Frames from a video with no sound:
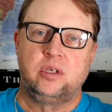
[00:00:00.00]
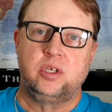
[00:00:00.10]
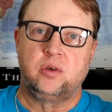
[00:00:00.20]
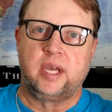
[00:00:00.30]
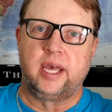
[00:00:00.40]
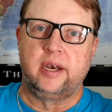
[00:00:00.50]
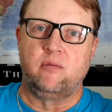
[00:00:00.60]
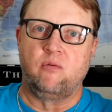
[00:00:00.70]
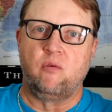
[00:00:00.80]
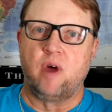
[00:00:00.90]
you can
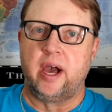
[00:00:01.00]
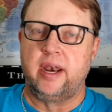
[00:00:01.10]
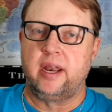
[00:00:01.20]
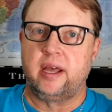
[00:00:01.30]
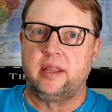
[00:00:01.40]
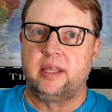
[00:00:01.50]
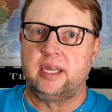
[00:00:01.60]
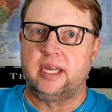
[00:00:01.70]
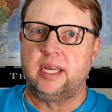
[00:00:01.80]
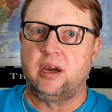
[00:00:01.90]
run
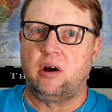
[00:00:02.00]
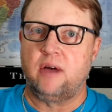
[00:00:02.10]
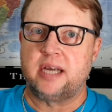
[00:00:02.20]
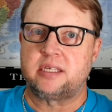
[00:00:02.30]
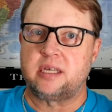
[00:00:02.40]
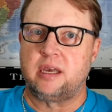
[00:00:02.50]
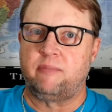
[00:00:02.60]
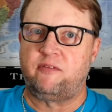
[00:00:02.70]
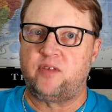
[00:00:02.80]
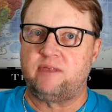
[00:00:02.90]
the EOS
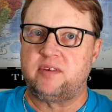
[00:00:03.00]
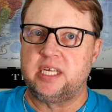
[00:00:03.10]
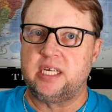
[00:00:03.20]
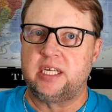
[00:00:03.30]
M50